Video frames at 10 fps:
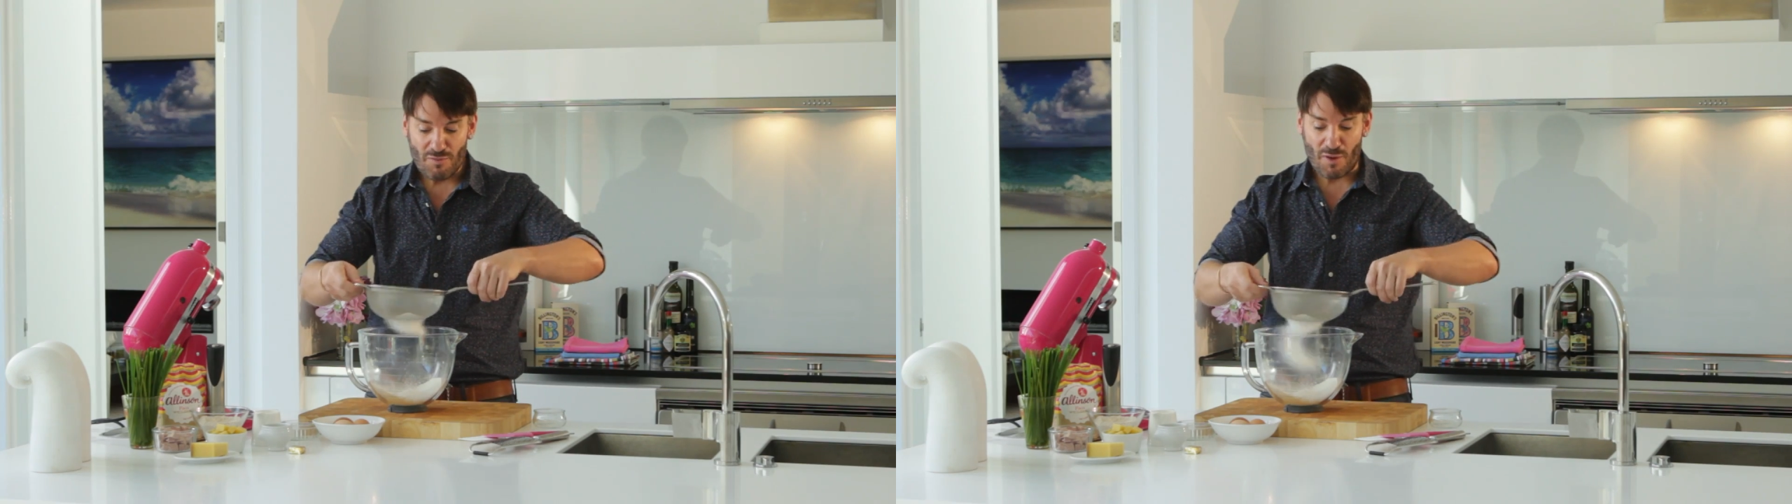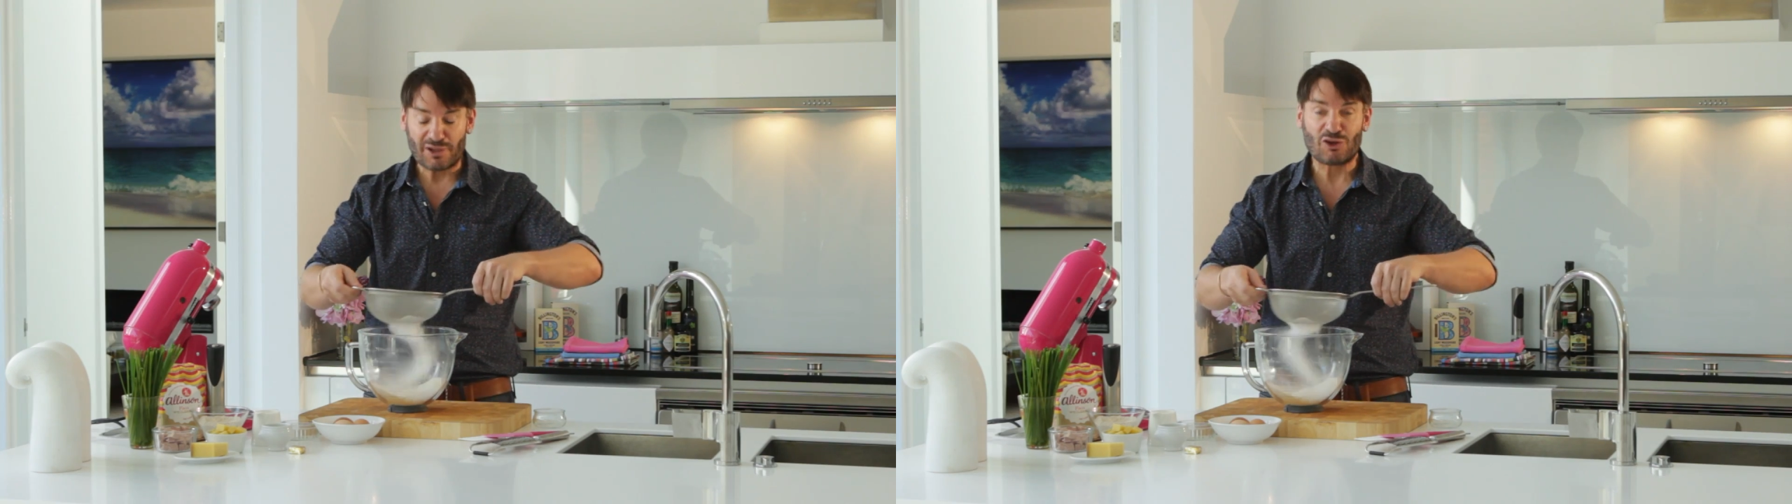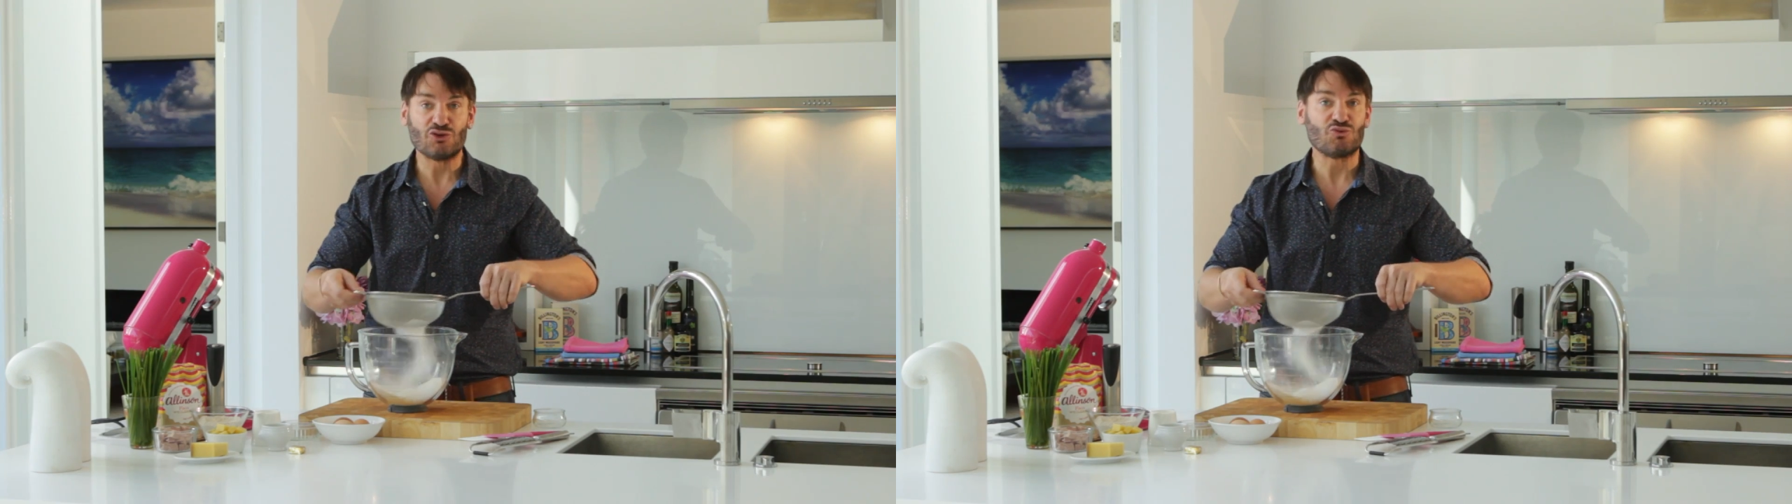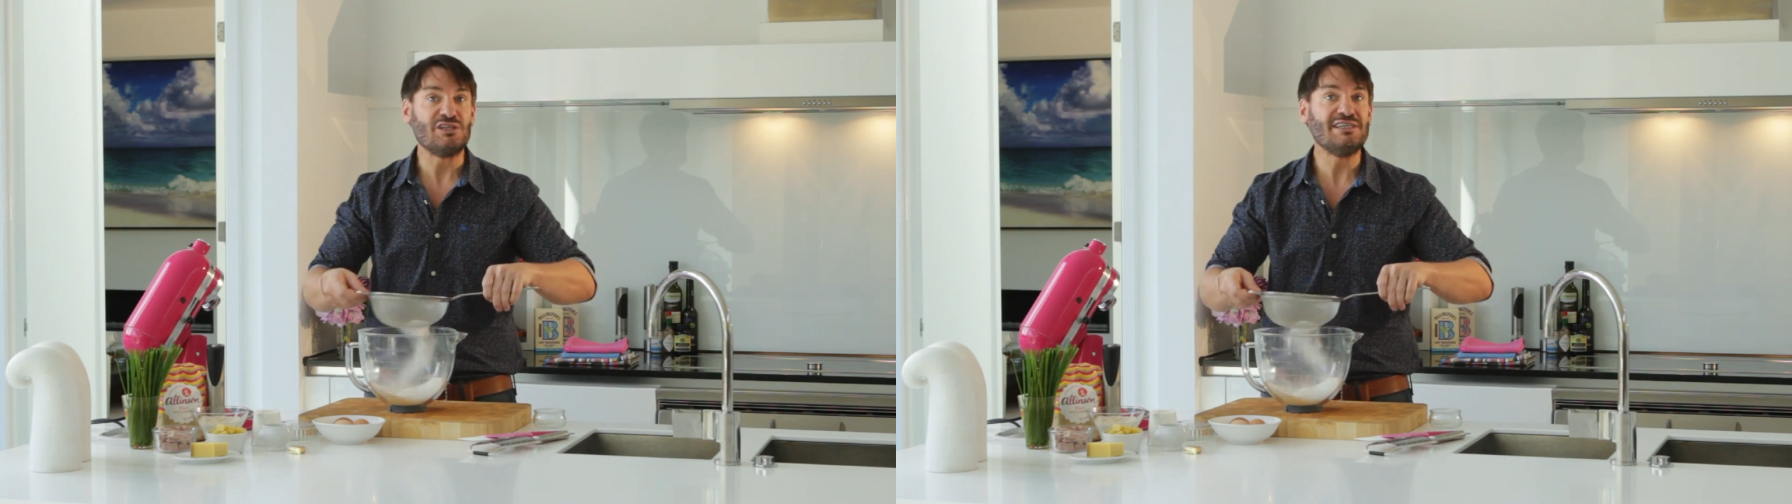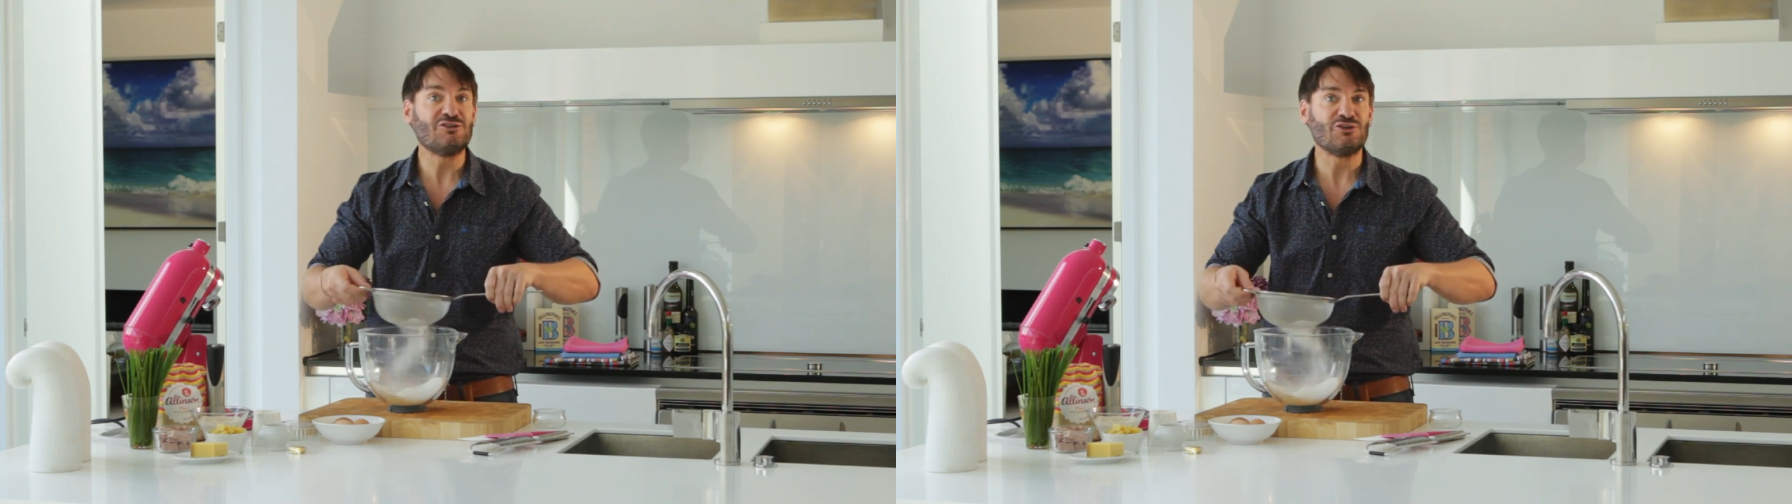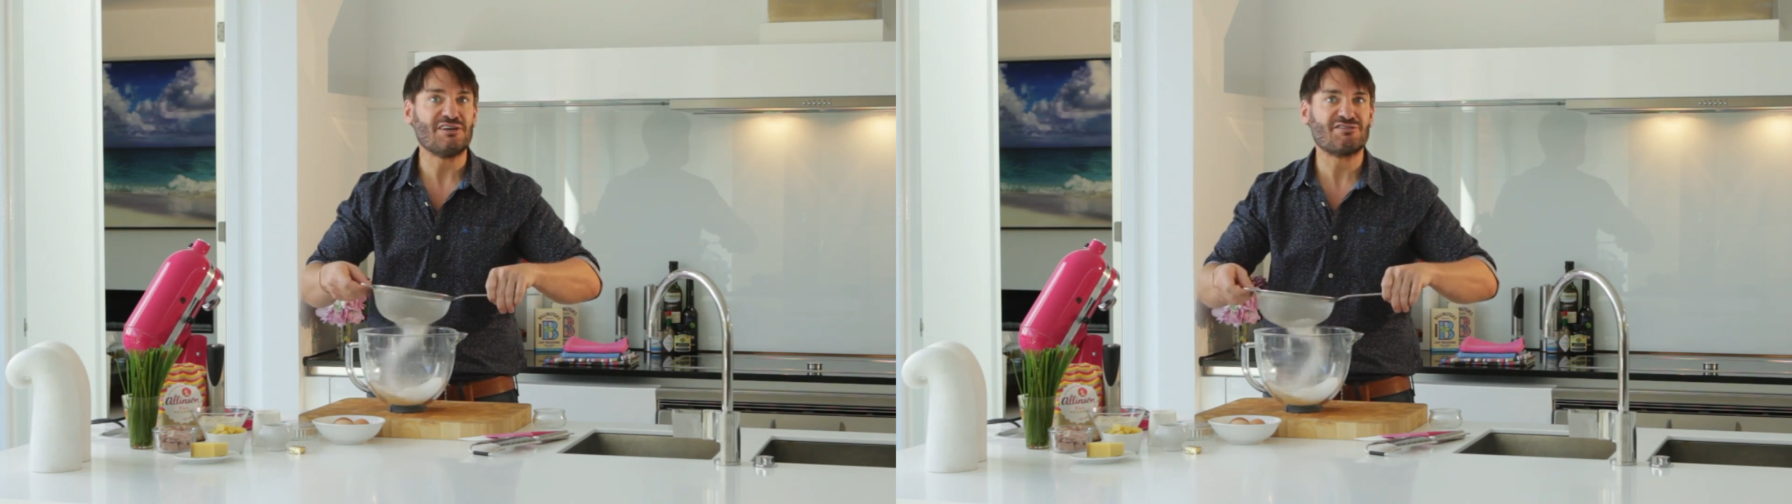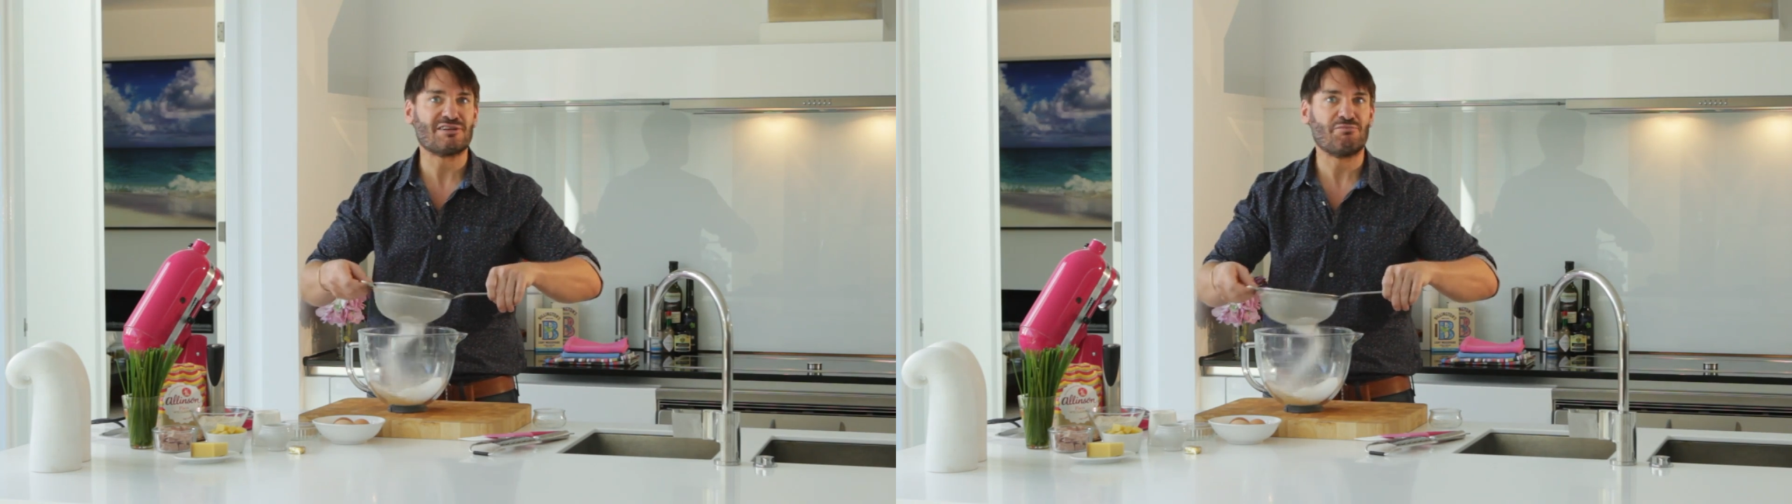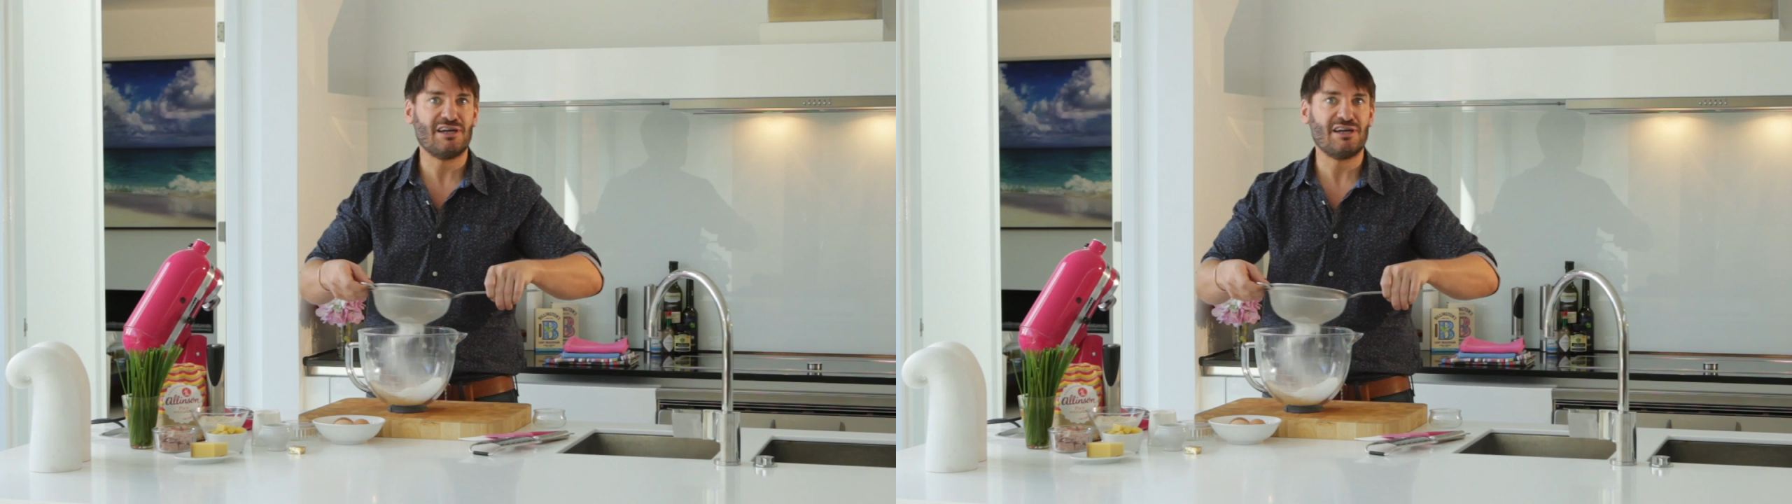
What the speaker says: but because we need to give some